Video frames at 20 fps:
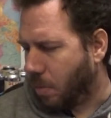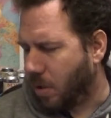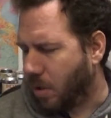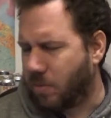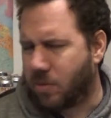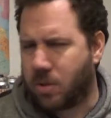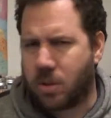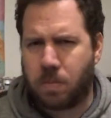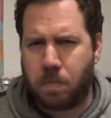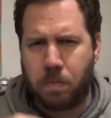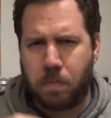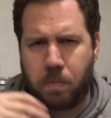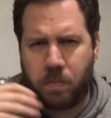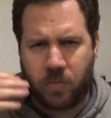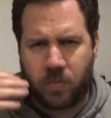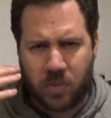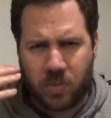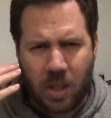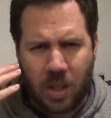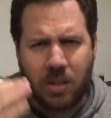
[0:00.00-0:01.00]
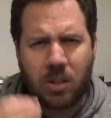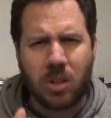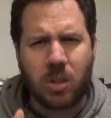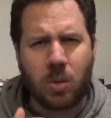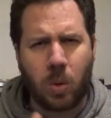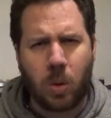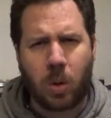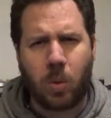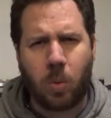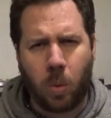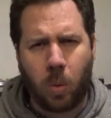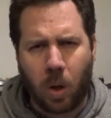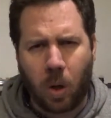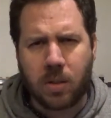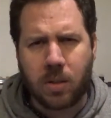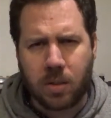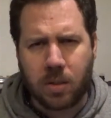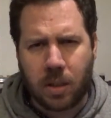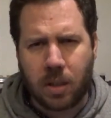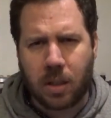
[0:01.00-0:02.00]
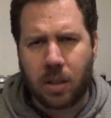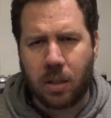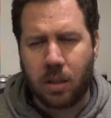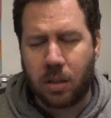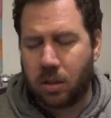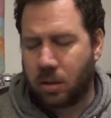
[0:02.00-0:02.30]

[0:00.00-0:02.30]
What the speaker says: but just done to a quality,